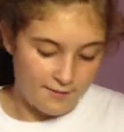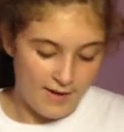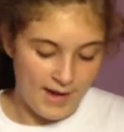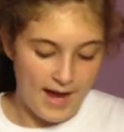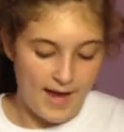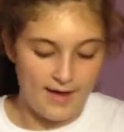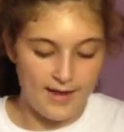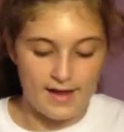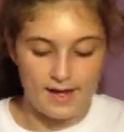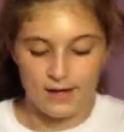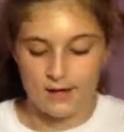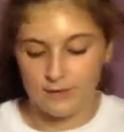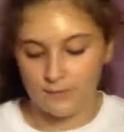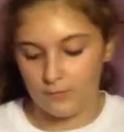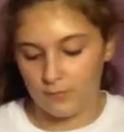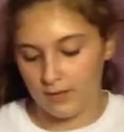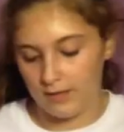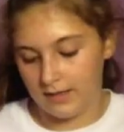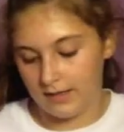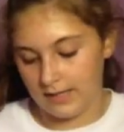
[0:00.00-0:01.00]
palette
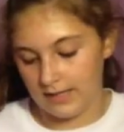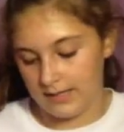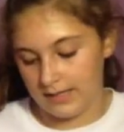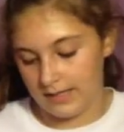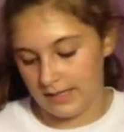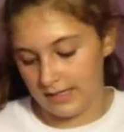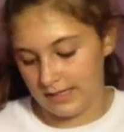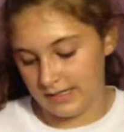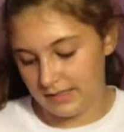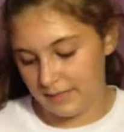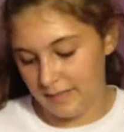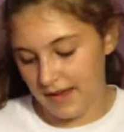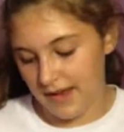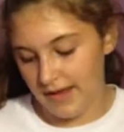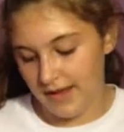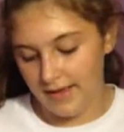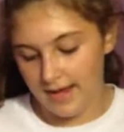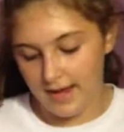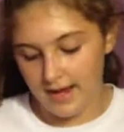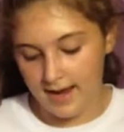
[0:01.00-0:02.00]
and one NYX
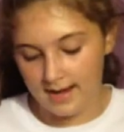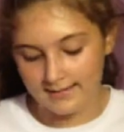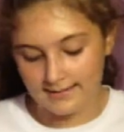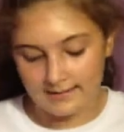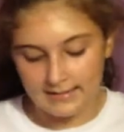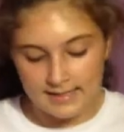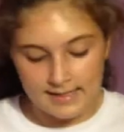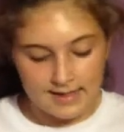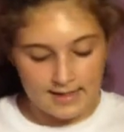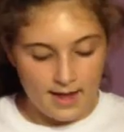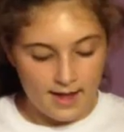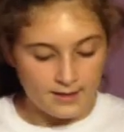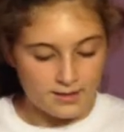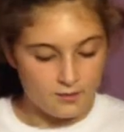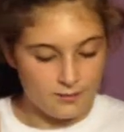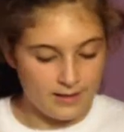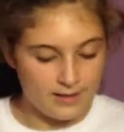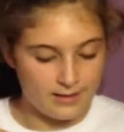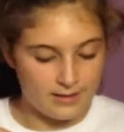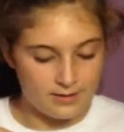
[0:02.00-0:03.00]
palette,
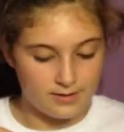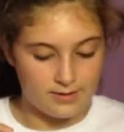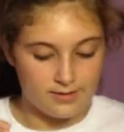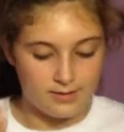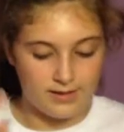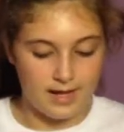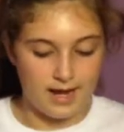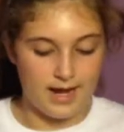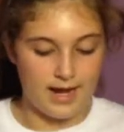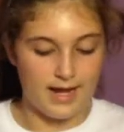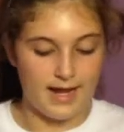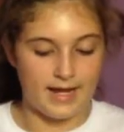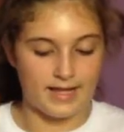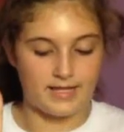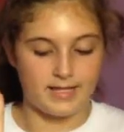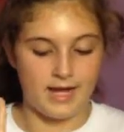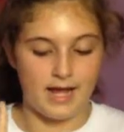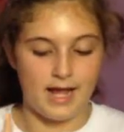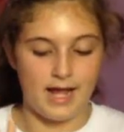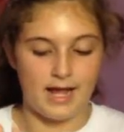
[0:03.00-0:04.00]
tweezers,
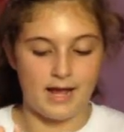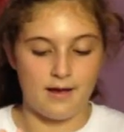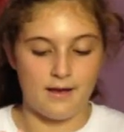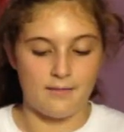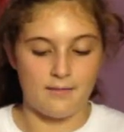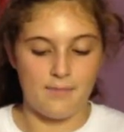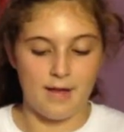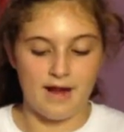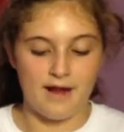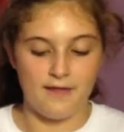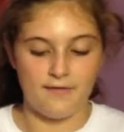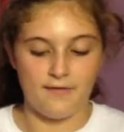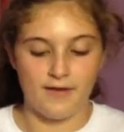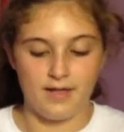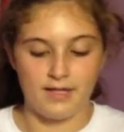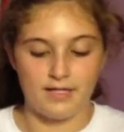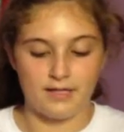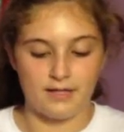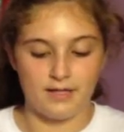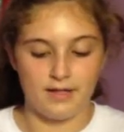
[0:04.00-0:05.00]
and a
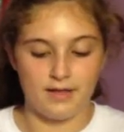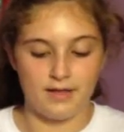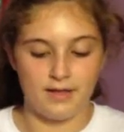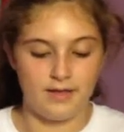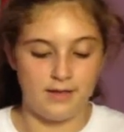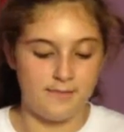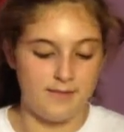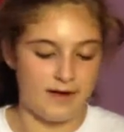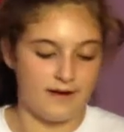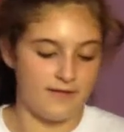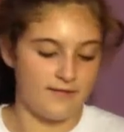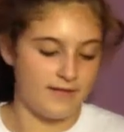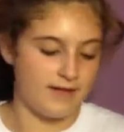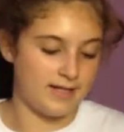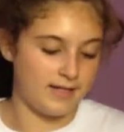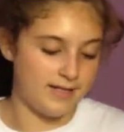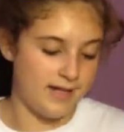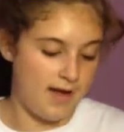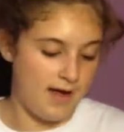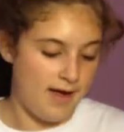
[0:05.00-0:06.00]

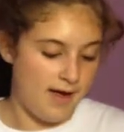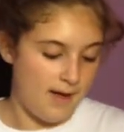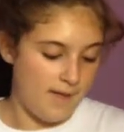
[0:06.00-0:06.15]
Benefit